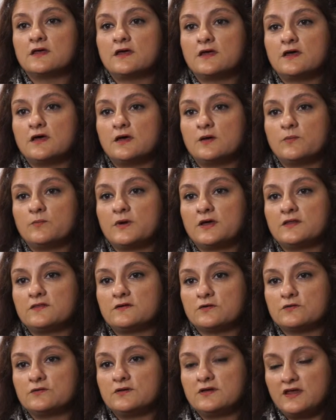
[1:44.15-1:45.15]
by
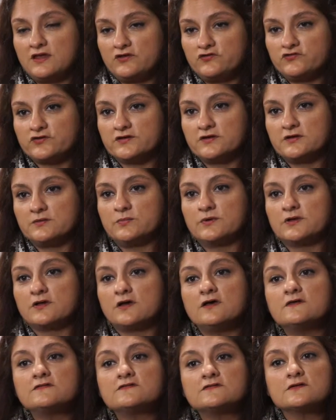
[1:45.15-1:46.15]
their own nation. But
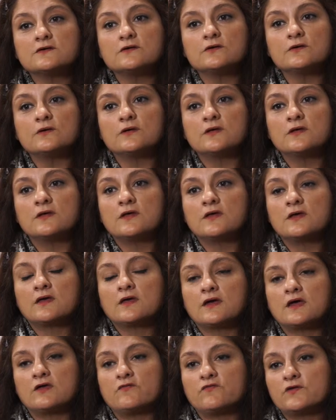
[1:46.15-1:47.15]
also,
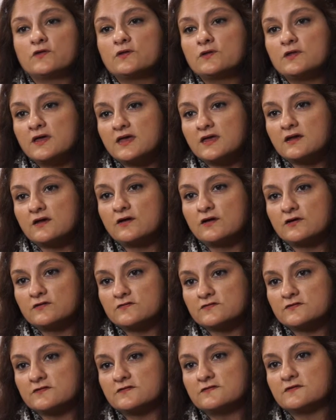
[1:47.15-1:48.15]
if you look at
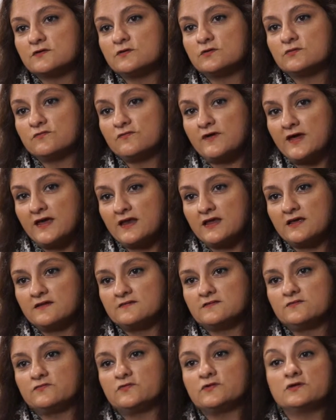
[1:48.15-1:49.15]
Herzl's own
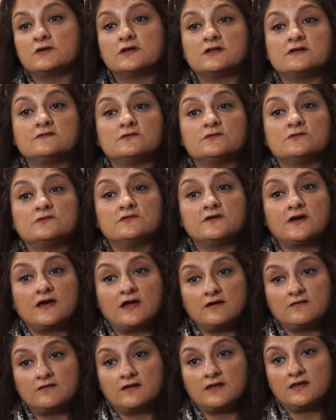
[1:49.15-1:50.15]
writings, if you look at his own
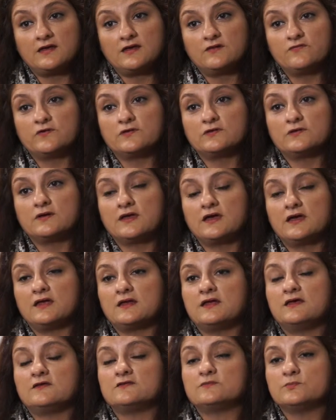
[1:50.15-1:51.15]
diary, if you look
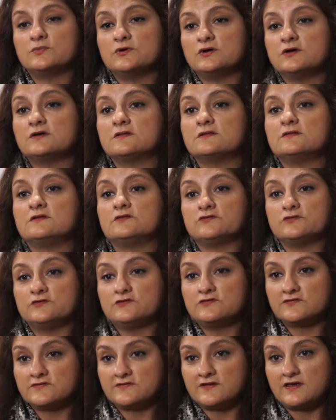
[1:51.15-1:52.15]
at his book, The
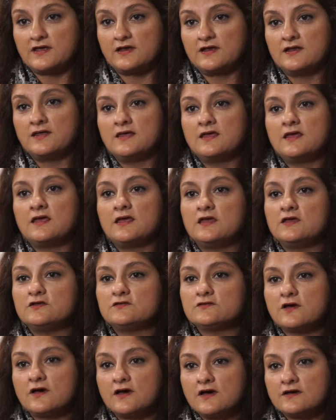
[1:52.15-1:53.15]
Jewish State, he
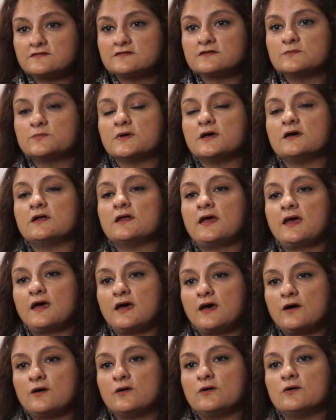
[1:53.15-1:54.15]
talks about
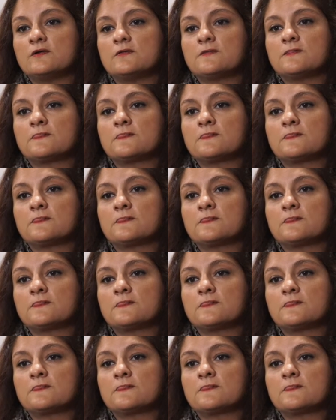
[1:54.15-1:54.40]
how